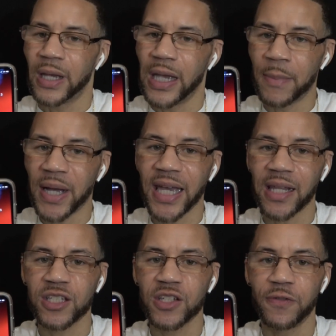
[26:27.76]
and my
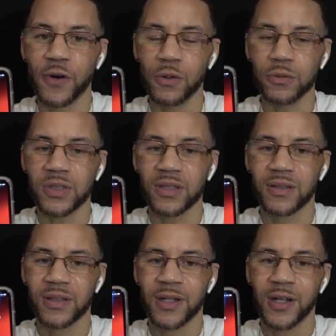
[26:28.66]
Galaxy Fold.
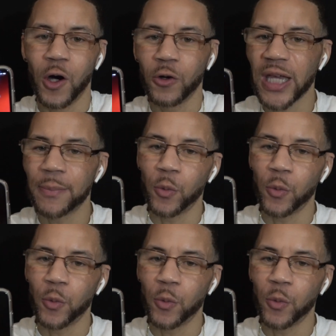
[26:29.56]
Okay,